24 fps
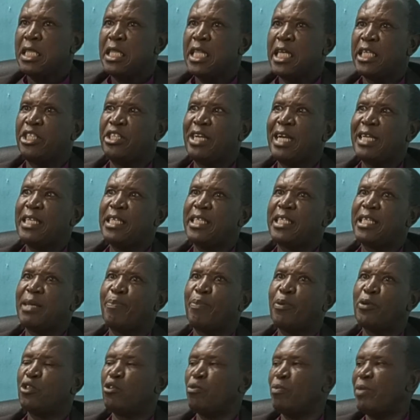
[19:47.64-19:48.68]
the church is
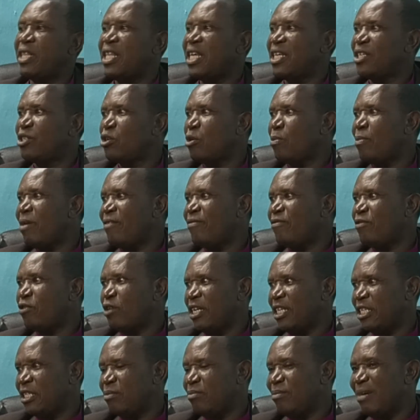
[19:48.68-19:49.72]
supposed to be the sober
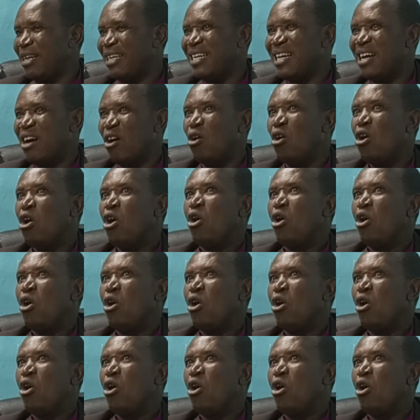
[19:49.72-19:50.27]
voice. But now,